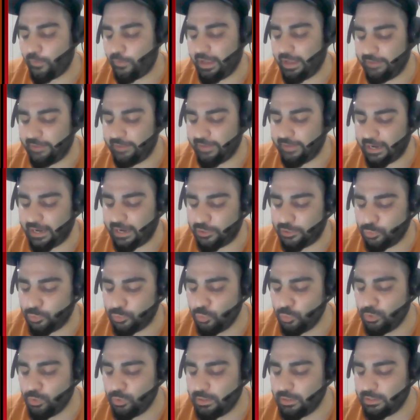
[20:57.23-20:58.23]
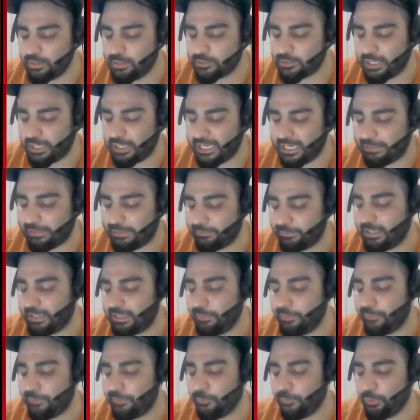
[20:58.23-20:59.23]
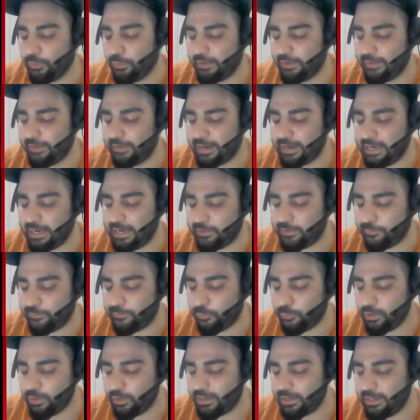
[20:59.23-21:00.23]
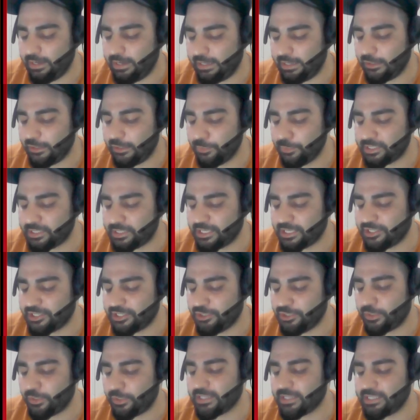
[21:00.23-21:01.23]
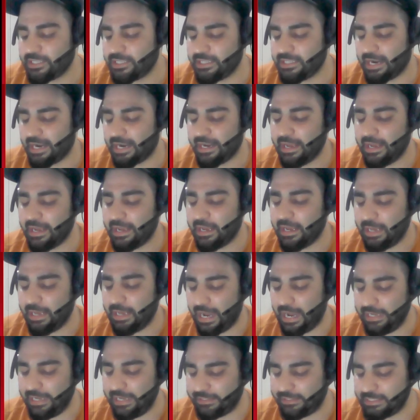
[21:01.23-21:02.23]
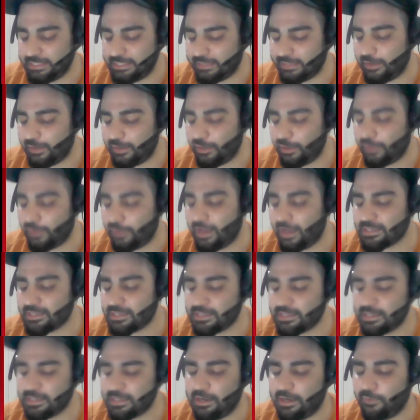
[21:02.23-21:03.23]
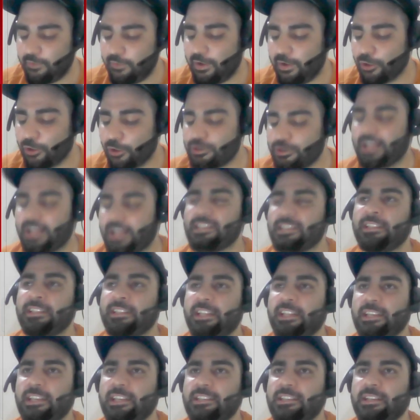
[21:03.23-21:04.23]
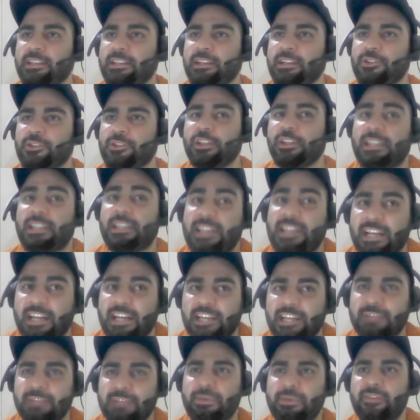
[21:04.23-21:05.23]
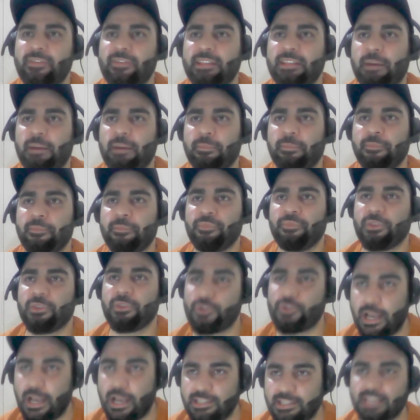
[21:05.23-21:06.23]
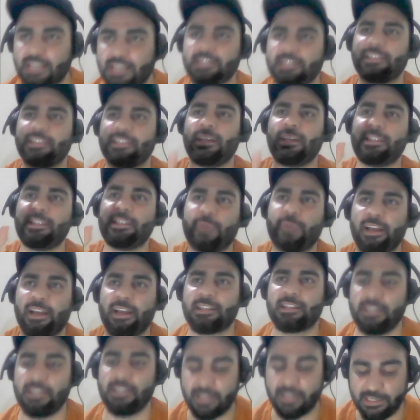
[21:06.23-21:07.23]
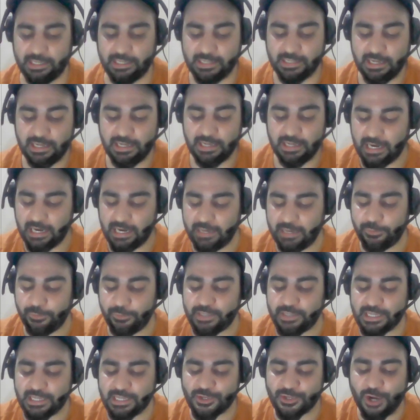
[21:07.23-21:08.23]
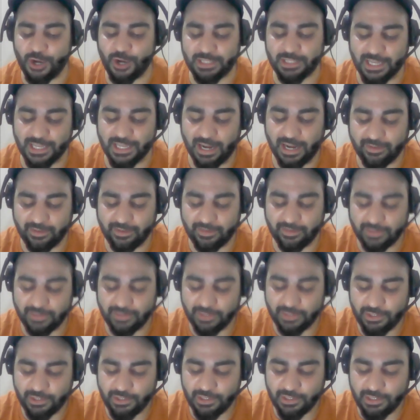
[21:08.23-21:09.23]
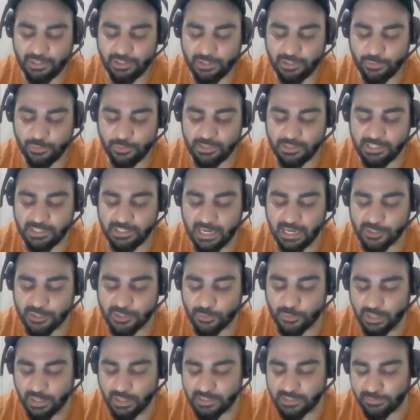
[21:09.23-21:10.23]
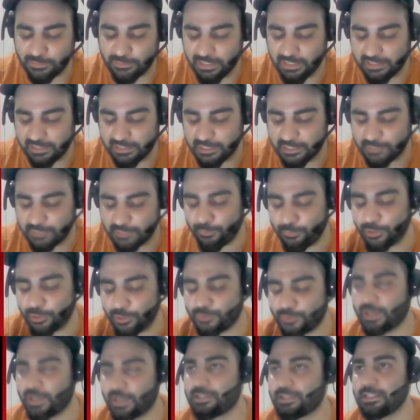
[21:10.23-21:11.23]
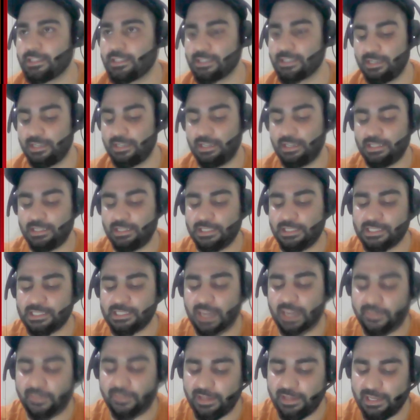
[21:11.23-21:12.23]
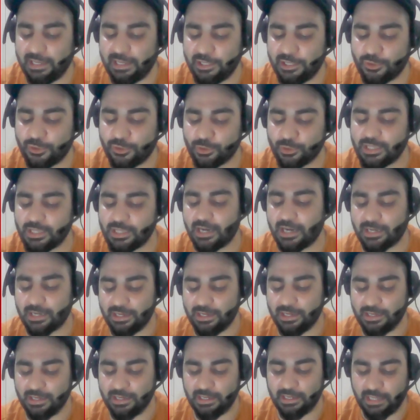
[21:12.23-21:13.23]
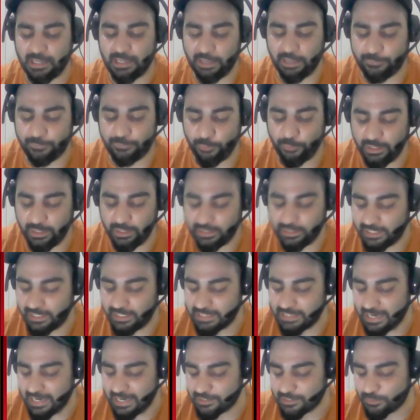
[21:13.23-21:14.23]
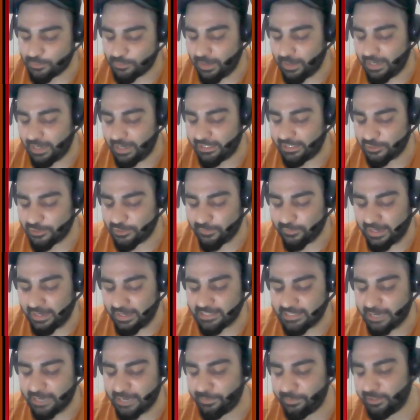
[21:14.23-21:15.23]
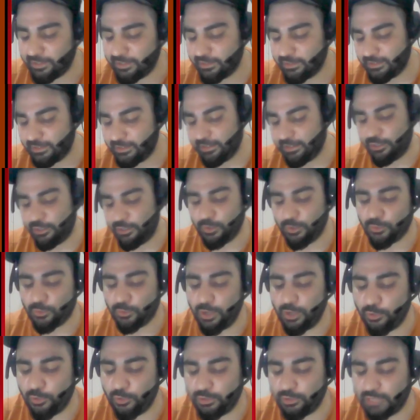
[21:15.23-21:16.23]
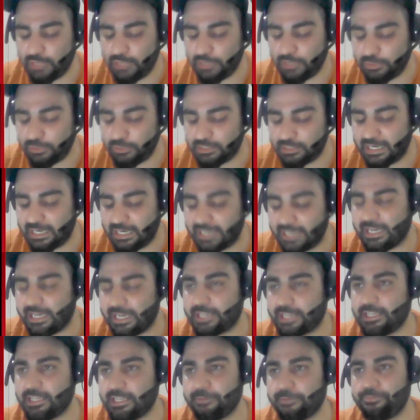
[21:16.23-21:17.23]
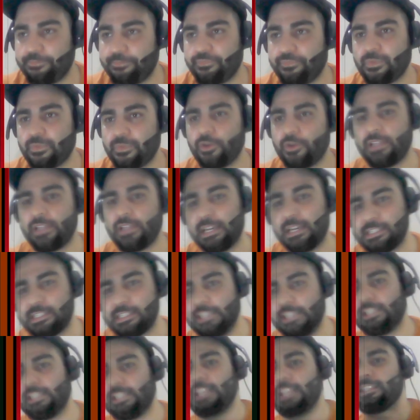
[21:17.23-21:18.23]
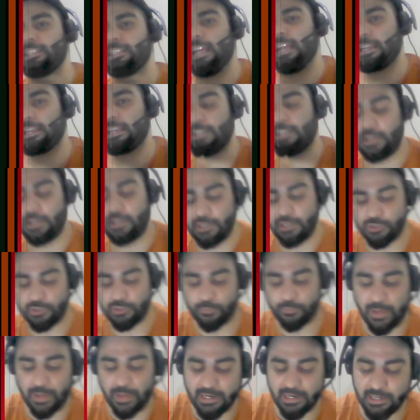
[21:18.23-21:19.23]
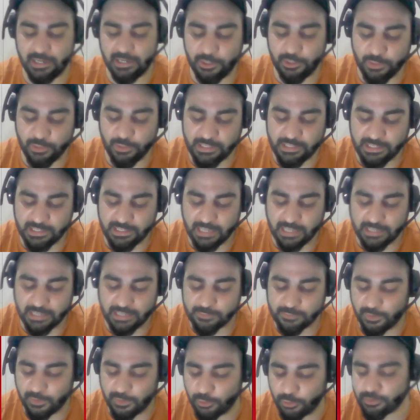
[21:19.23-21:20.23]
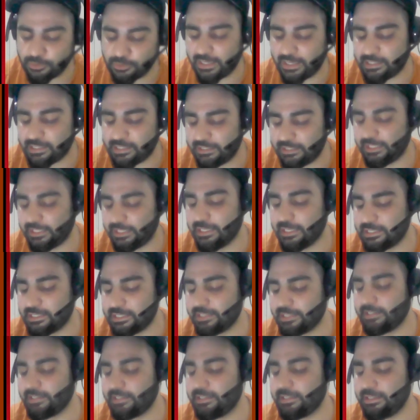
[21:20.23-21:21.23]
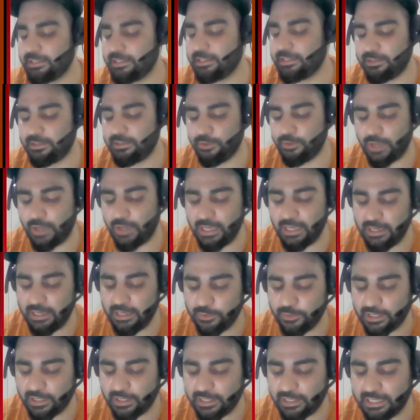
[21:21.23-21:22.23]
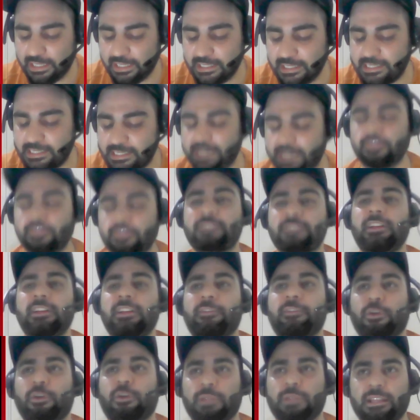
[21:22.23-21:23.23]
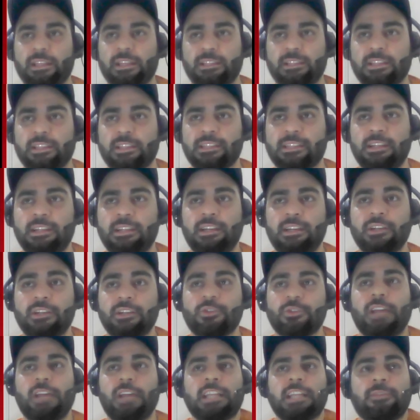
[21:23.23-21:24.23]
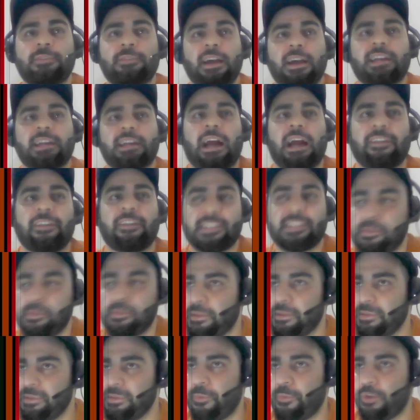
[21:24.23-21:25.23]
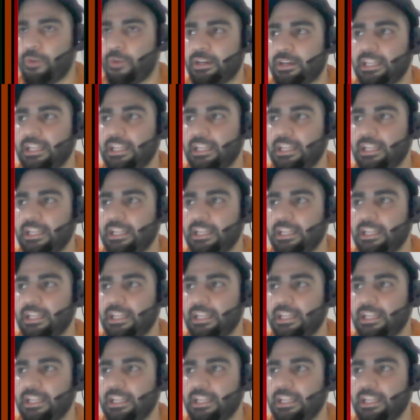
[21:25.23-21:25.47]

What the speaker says: If I write 2, so it'll give me 4. If I write 4, it'll give me 16. You can see that I increase the value of x, y also gets increased. So there is a relation between them. So x gets increased, y gets increased. And if you just draw the graph, you will see x square something like this for positive axis. This graph clearly shows that if you increase x, so by increase of x, I mean you are going on into this right direction. But that is increase in x. So parallelly you will see that this y also gets increased. Okay, you can clearly see it visually from this. So that's why graphs are sometimes important.